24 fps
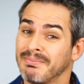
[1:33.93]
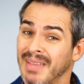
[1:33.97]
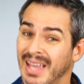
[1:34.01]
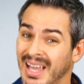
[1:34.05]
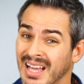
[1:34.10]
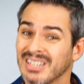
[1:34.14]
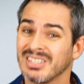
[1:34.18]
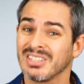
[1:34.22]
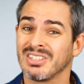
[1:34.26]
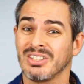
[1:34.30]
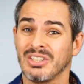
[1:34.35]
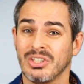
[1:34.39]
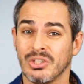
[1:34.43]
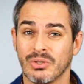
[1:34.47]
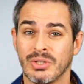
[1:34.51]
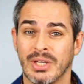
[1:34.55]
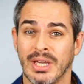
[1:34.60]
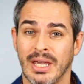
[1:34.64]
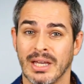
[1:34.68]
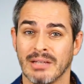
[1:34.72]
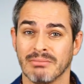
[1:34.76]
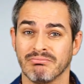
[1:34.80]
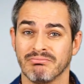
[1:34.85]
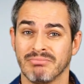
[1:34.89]
Actually, you
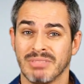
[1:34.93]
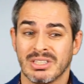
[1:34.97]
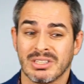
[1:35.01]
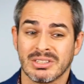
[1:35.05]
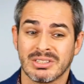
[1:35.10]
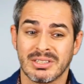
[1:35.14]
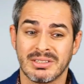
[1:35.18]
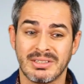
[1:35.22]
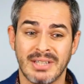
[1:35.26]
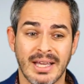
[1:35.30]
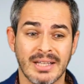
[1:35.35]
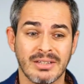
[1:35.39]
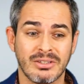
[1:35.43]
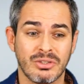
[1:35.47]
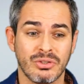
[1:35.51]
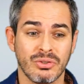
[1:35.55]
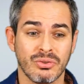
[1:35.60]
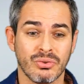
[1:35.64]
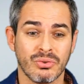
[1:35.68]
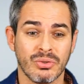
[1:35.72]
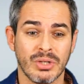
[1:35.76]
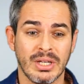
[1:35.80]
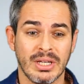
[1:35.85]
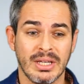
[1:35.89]
can't, because a
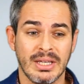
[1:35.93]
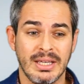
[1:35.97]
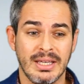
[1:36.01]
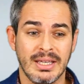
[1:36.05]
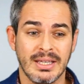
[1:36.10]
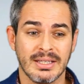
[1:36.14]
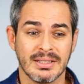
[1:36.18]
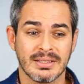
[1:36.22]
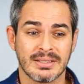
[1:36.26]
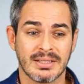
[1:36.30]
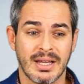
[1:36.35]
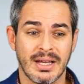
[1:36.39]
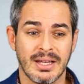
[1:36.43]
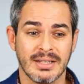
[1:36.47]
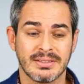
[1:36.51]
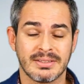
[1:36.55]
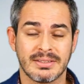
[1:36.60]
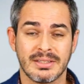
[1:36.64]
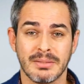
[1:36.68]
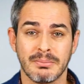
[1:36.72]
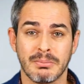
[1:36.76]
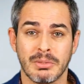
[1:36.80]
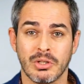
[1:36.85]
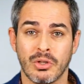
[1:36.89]
tattoo is a
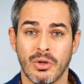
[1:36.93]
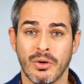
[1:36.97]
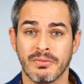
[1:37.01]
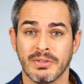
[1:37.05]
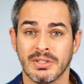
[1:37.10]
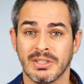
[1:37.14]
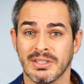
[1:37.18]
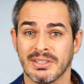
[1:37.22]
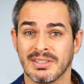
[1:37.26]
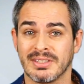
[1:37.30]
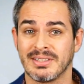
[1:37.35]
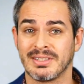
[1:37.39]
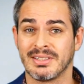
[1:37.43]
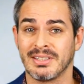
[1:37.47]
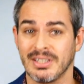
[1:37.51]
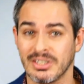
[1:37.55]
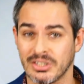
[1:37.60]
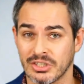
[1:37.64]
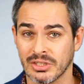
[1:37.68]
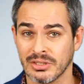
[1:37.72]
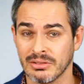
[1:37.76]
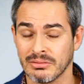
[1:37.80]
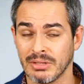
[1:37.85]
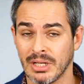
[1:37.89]
symbol of a
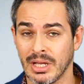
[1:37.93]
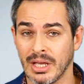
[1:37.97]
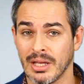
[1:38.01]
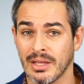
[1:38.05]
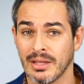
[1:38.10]
decision